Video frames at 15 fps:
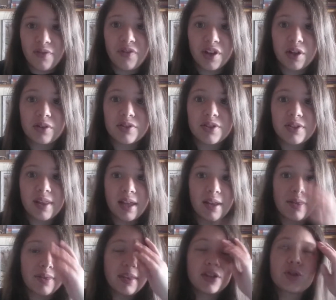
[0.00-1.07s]
difficult
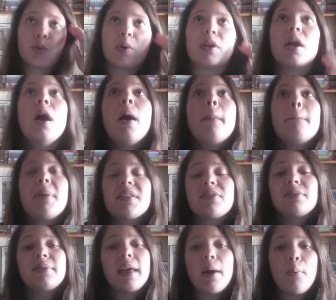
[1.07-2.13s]
than this one.
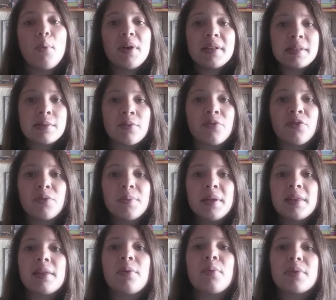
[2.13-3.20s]
But that was, for
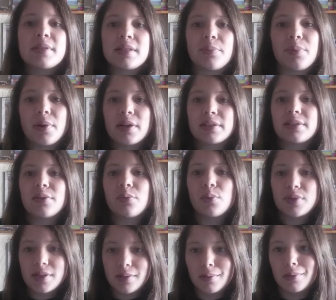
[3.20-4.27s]
me, that was the part that
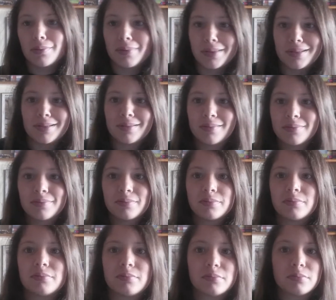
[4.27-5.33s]
was a little bit,
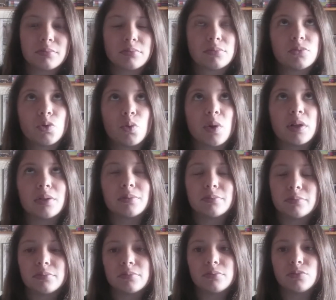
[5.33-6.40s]

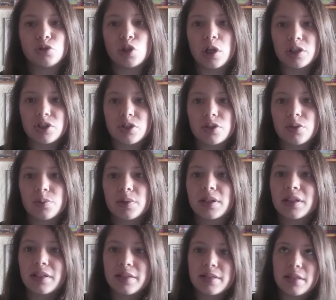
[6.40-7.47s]
well, not
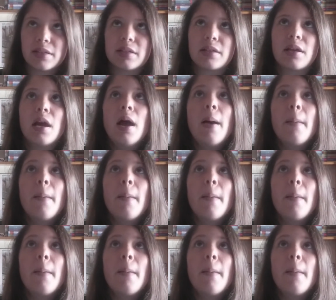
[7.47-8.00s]
realistic.